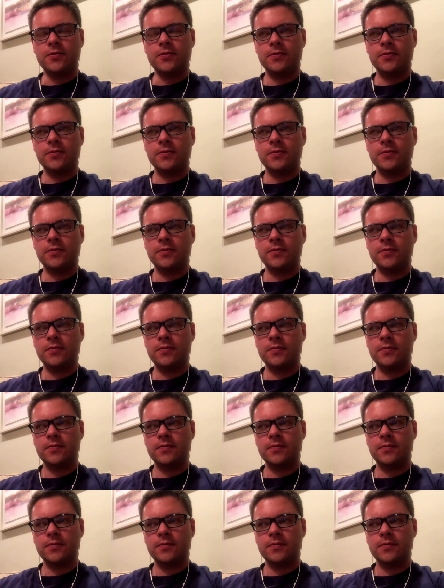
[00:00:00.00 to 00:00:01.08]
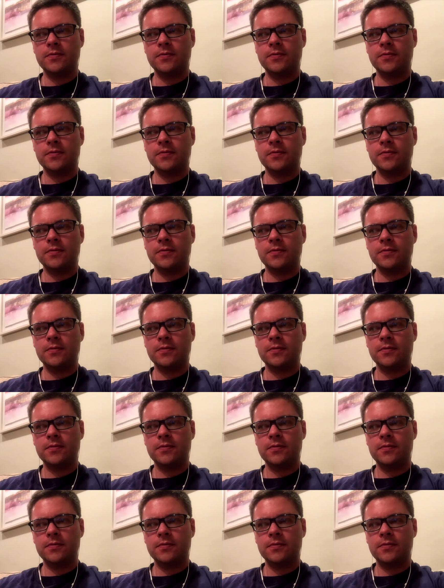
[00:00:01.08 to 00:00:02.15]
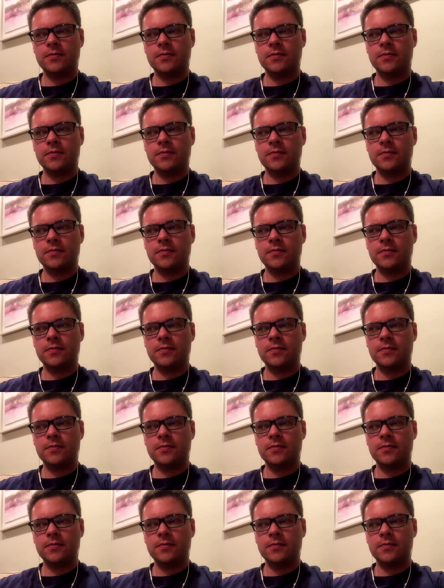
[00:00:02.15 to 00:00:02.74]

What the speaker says: No one is speaking in this clip.